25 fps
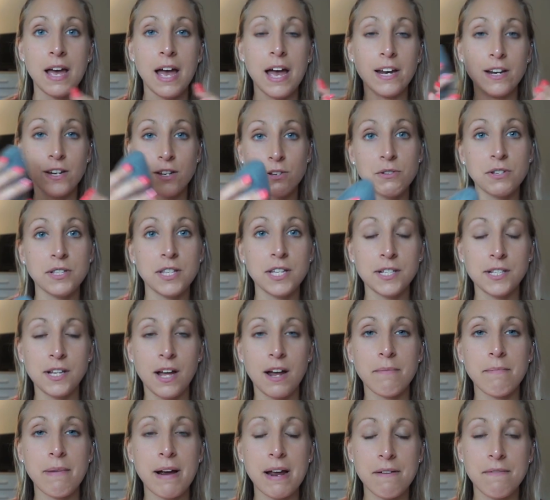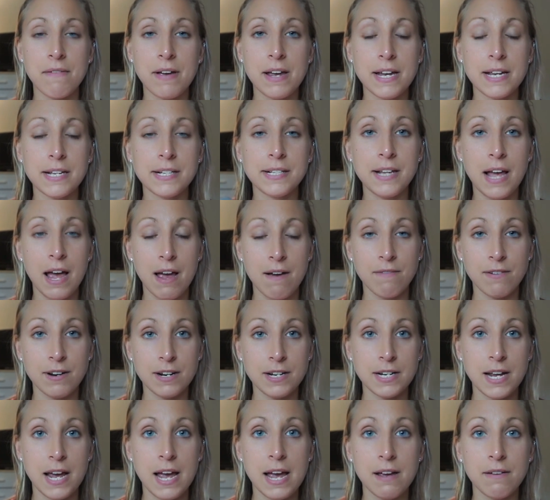and use this on my face
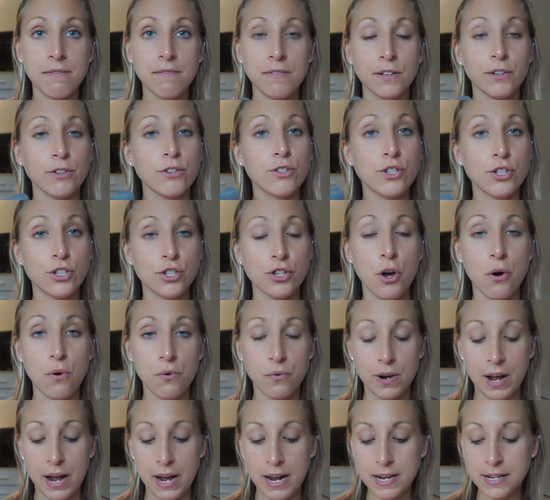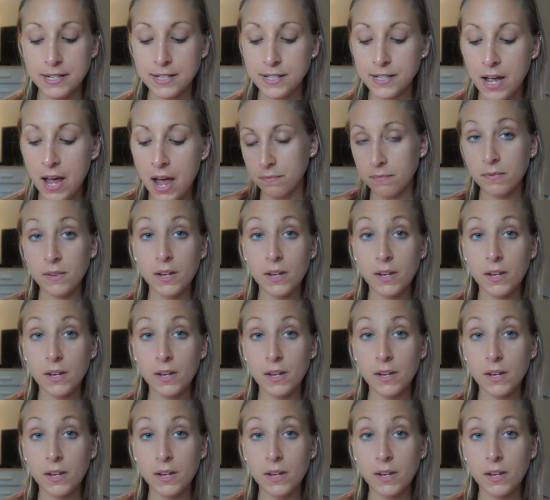every day feels so nice.